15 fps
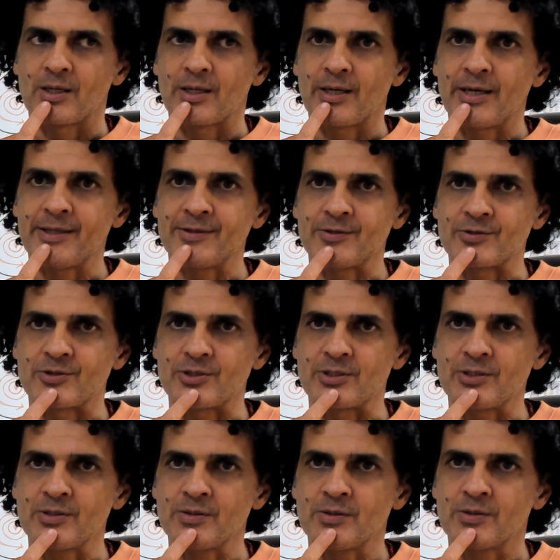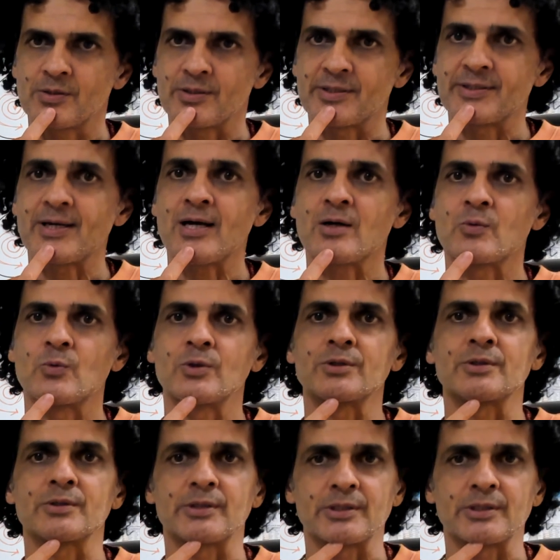energy, the young water